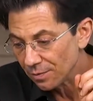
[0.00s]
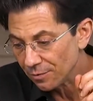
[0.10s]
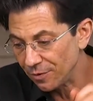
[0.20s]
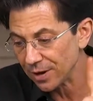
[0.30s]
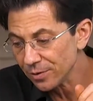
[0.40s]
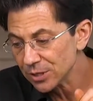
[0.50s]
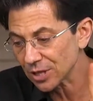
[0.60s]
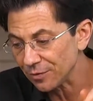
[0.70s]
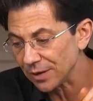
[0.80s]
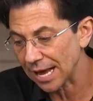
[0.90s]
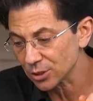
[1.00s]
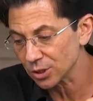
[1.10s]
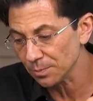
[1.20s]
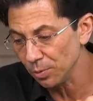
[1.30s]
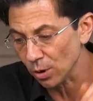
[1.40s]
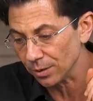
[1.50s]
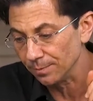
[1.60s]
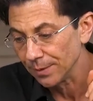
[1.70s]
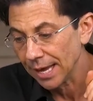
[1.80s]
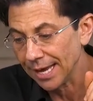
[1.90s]
Figure the stuff that actually is
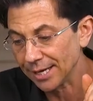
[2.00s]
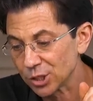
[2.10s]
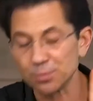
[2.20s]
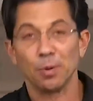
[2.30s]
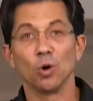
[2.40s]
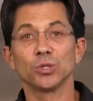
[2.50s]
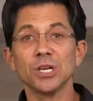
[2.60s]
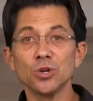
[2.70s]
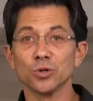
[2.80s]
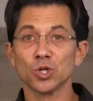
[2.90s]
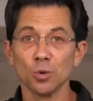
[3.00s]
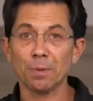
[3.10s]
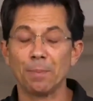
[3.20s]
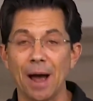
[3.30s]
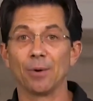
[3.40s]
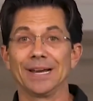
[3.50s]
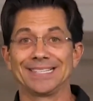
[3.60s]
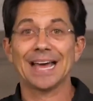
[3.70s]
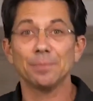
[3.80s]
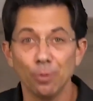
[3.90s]
important. Exposing your superpower. Is
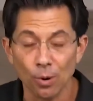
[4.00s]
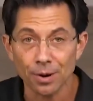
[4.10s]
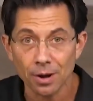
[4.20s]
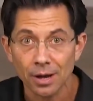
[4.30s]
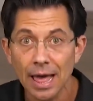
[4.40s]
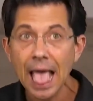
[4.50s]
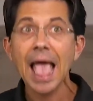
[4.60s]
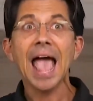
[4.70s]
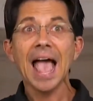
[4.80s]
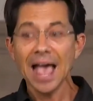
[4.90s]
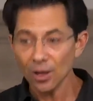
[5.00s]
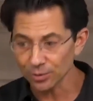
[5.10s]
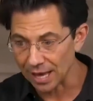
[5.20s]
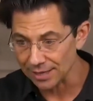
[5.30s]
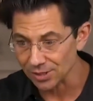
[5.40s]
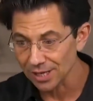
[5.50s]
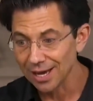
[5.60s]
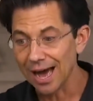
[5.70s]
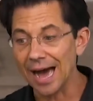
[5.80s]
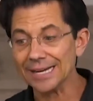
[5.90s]
that important? Hell yes.
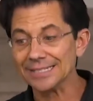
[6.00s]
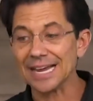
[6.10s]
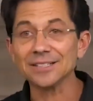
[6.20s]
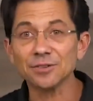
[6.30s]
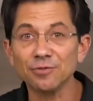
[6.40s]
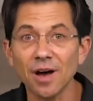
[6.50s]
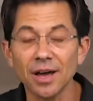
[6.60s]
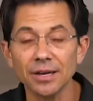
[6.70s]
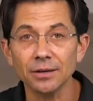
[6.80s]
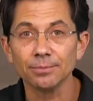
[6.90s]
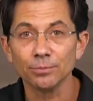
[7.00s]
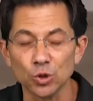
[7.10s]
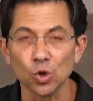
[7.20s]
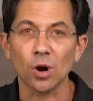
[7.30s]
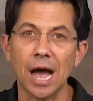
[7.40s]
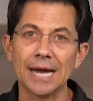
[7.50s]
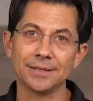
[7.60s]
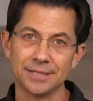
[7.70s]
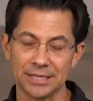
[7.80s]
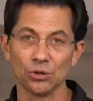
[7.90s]
Identifying your
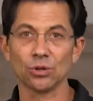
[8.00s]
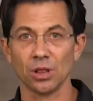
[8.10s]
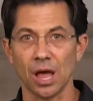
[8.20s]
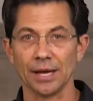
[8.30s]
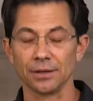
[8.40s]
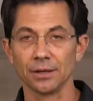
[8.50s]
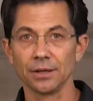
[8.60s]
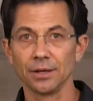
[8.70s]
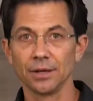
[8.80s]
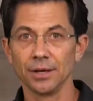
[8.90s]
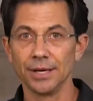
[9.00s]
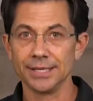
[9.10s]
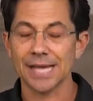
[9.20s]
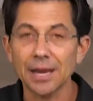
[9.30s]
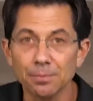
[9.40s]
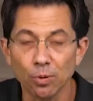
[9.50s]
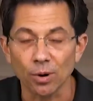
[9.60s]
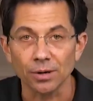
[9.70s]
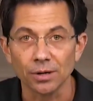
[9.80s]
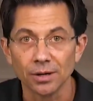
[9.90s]
ideal client. Is that
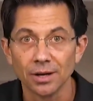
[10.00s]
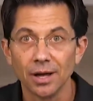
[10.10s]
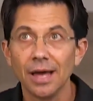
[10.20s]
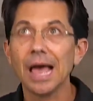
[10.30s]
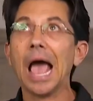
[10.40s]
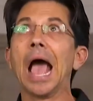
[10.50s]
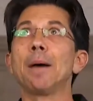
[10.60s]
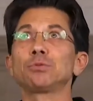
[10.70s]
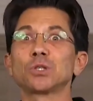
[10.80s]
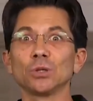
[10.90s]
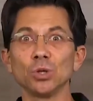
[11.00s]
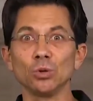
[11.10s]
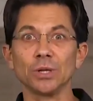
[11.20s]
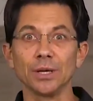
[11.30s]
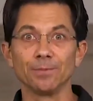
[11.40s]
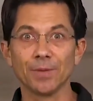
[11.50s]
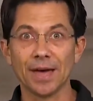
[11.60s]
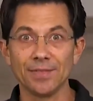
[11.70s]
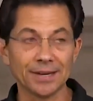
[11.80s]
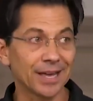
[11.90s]
important? Absolutely.
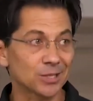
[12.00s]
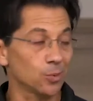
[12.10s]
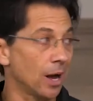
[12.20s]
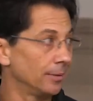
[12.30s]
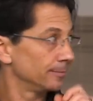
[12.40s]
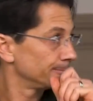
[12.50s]
And then guess what?